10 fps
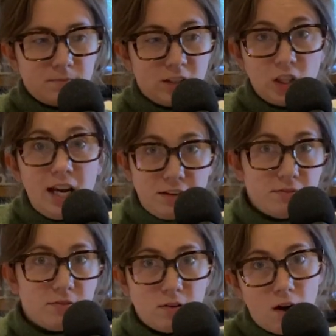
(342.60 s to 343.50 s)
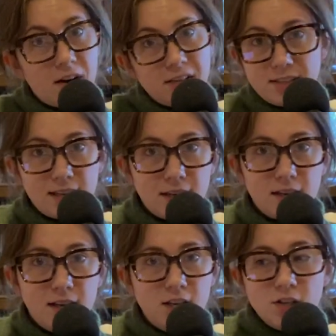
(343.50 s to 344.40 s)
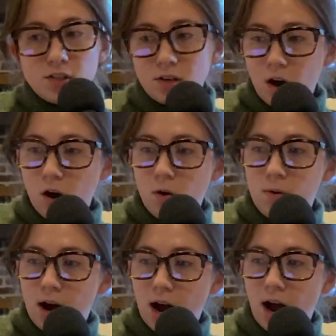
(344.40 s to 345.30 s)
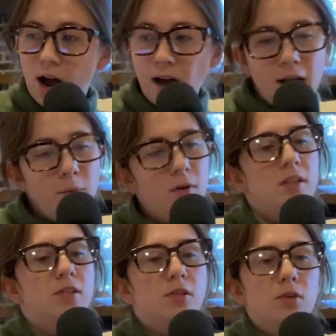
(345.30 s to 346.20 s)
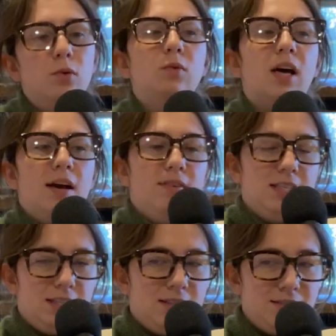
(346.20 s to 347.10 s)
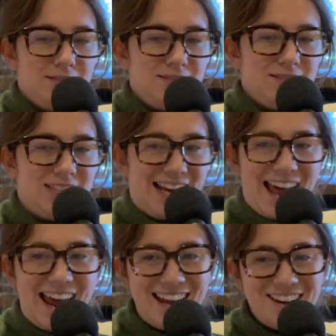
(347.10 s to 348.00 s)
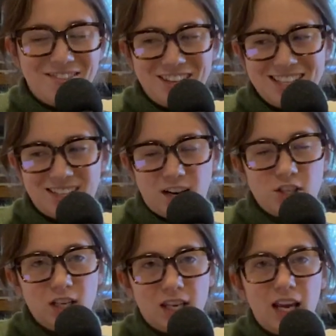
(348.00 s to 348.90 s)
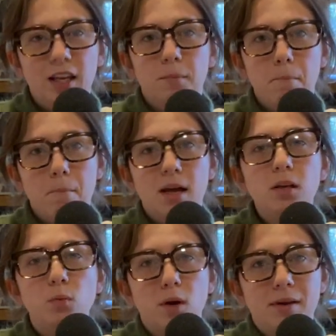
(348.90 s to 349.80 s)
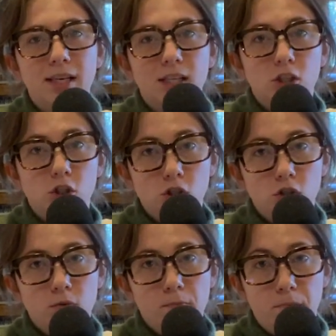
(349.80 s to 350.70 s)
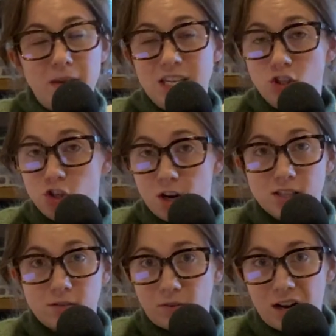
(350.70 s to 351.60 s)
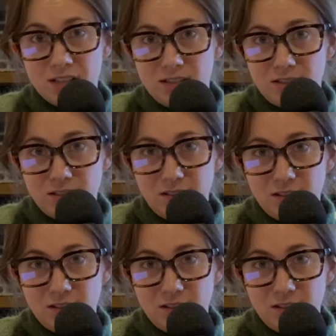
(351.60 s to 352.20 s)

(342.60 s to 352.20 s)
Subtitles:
life, honestly. So I want to dive in today of the discussion, can men and women be just friends?